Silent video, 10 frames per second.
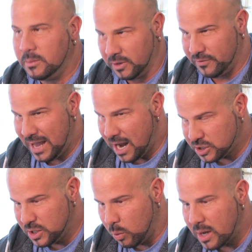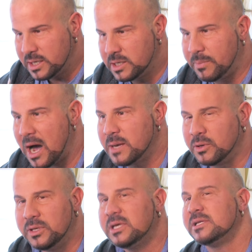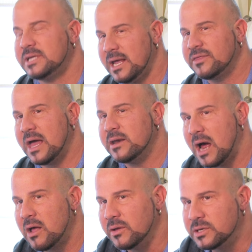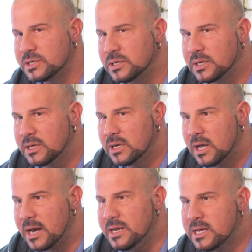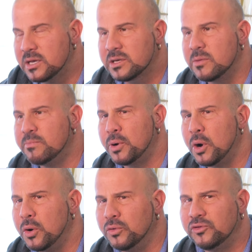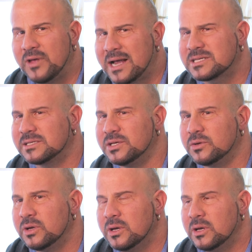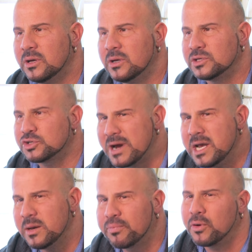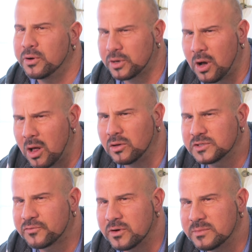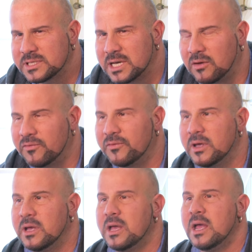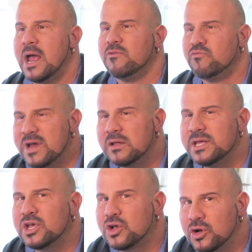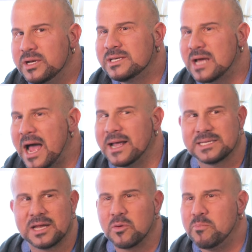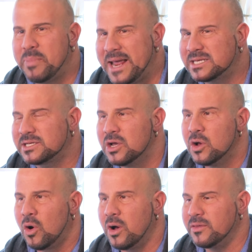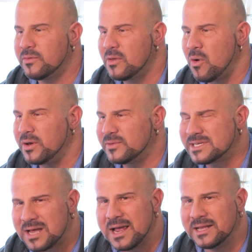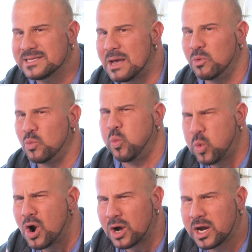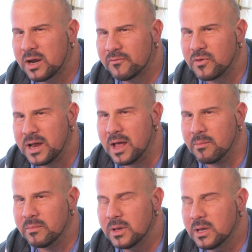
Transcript: But if he actually wanted to bodybuild, he could take that knowledge and he could compose excellent training protocols for himself and really good diets that are based on, on science that would work for him.